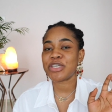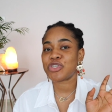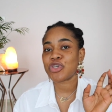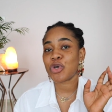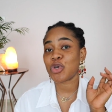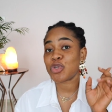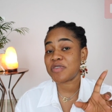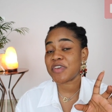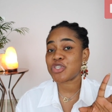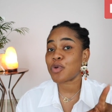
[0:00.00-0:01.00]
make sure your
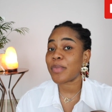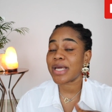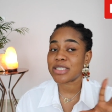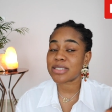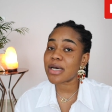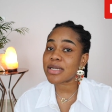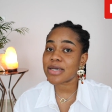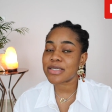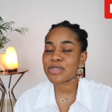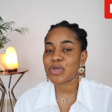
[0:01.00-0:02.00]
notification bell is turned
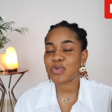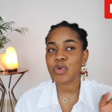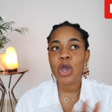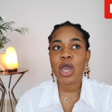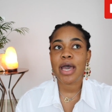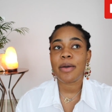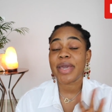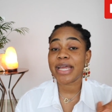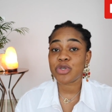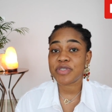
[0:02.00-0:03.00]
on, so you
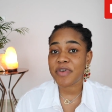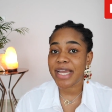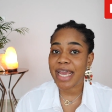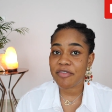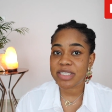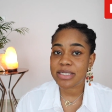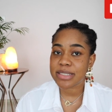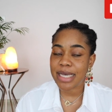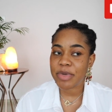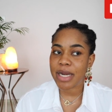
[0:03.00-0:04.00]
get notified every
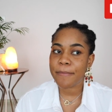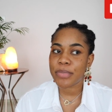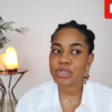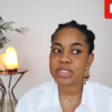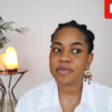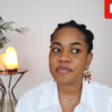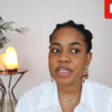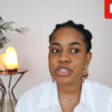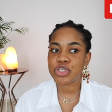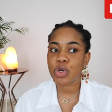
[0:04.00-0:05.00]
single time that I post a
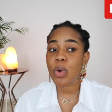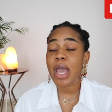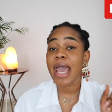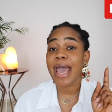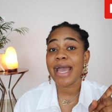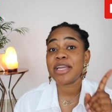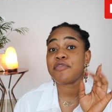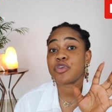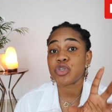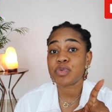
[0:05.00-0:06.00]
video. And
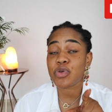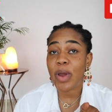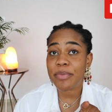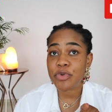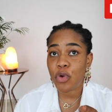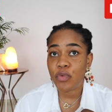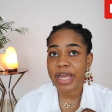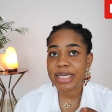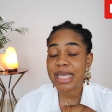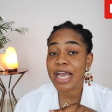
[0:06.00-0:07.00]
if you're subscribed
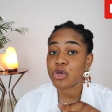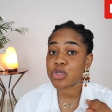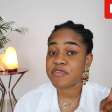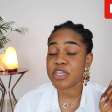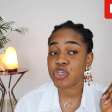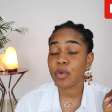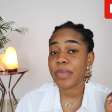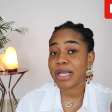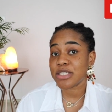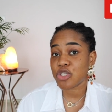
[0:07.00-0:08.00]
already and your notification
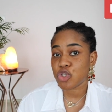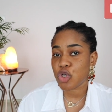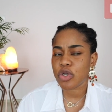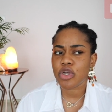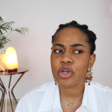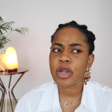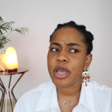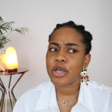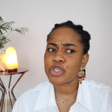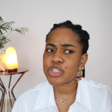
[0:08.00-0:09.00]
bell is not turned on,
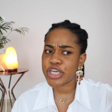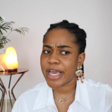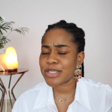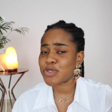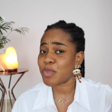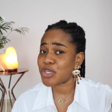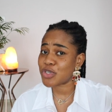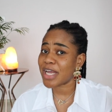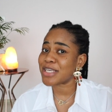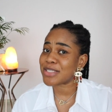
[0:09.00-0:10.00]
check to make
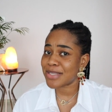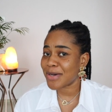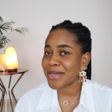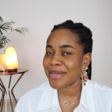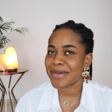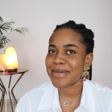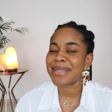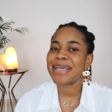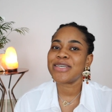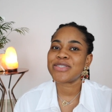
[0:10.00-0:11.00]
sure that it's turned
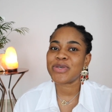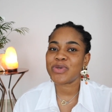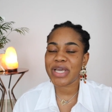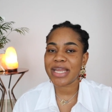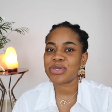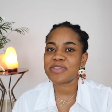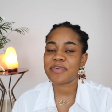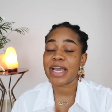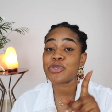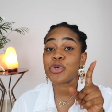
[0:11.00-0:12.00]
on, so you get
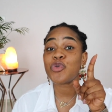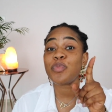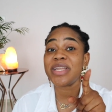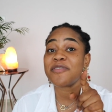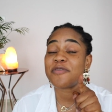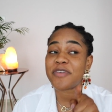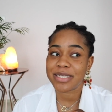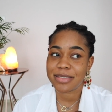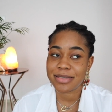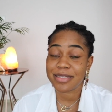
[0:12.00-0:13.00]
notified, so you'll be the
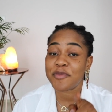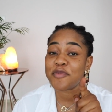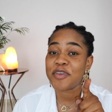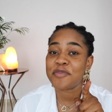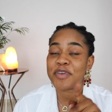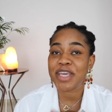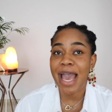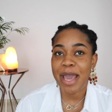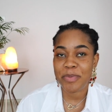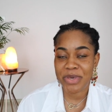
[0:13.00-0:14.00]
first, the
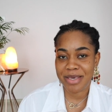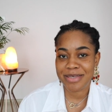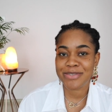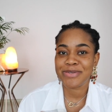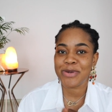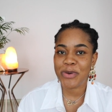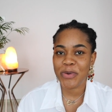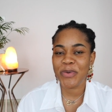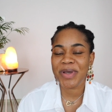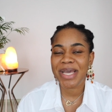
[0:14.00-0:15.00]
VVIP, to
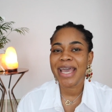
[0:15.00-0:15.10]
know